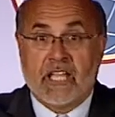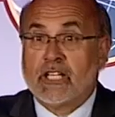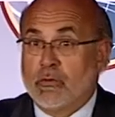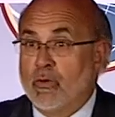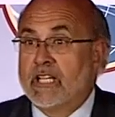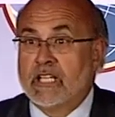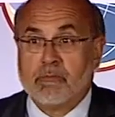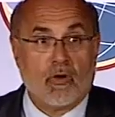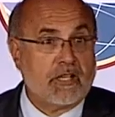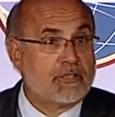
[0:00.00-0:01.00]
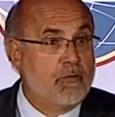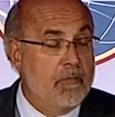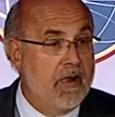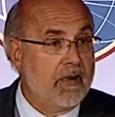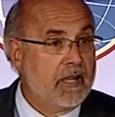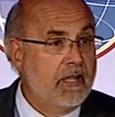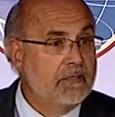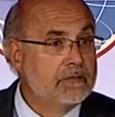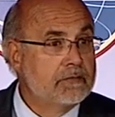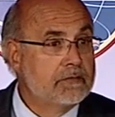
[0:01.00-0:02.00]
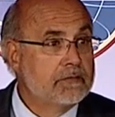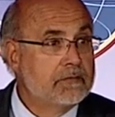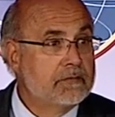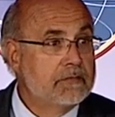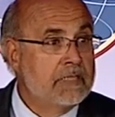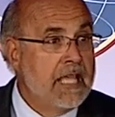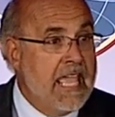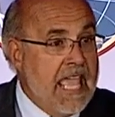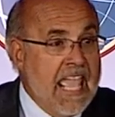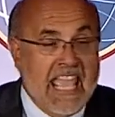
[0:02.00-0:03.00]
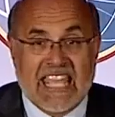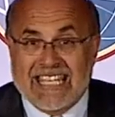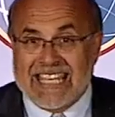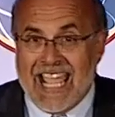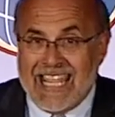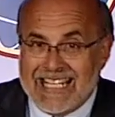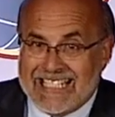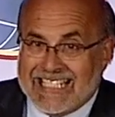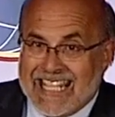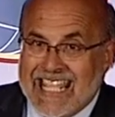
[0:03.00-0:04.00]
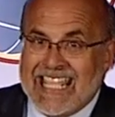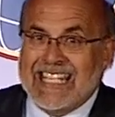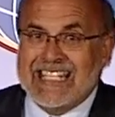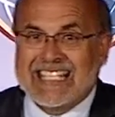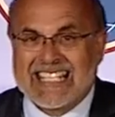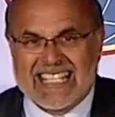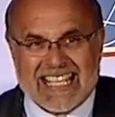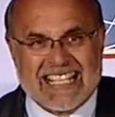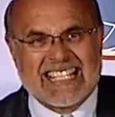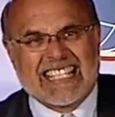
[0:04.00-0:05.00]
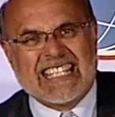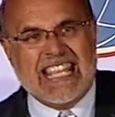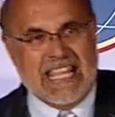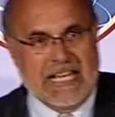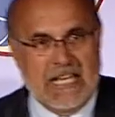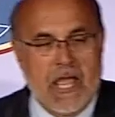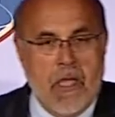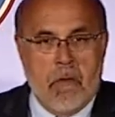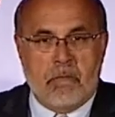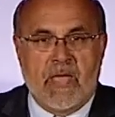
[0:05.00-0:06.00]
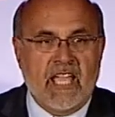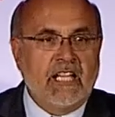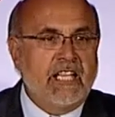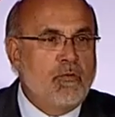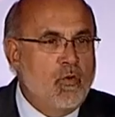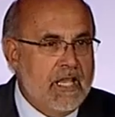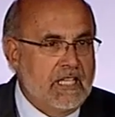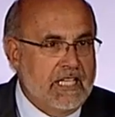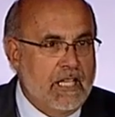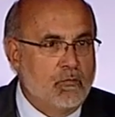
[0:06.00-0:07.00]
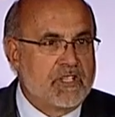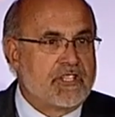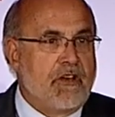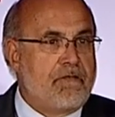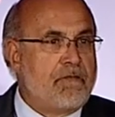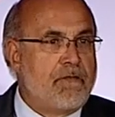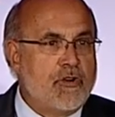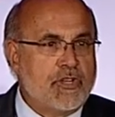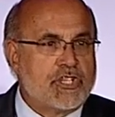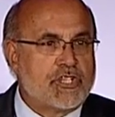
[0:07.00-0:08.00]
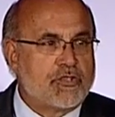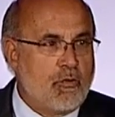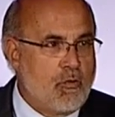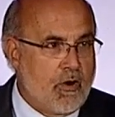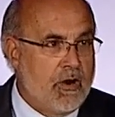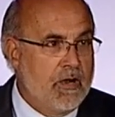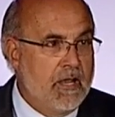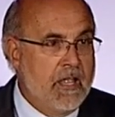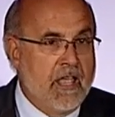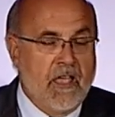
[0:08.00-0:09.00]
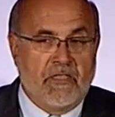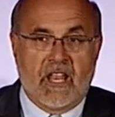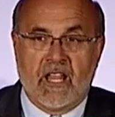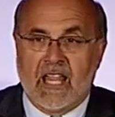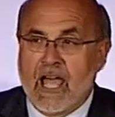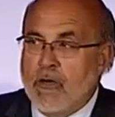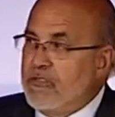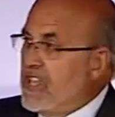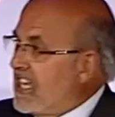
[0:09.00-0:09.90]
Piggly Wiggly brought to America? In 1916, Piggly Wiggly was the first store that allowed